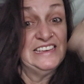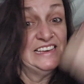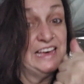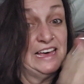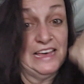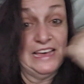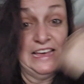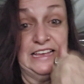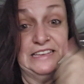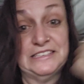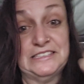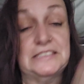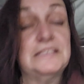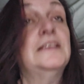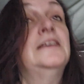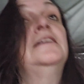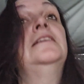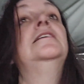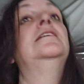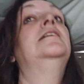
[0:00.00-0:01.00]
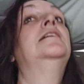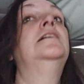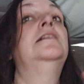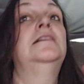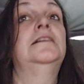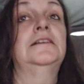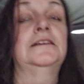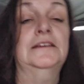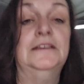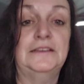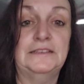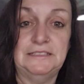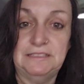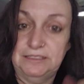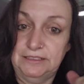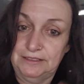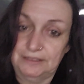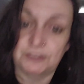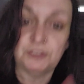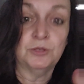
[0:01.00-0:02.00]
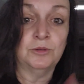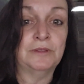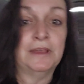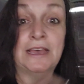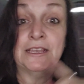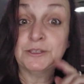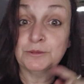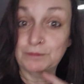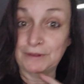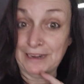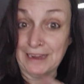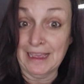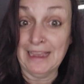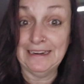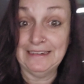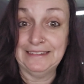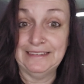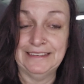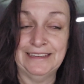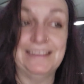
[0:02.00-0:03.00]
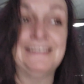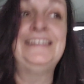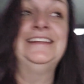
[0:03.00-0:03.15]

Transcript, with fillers: yes. So that's what I did.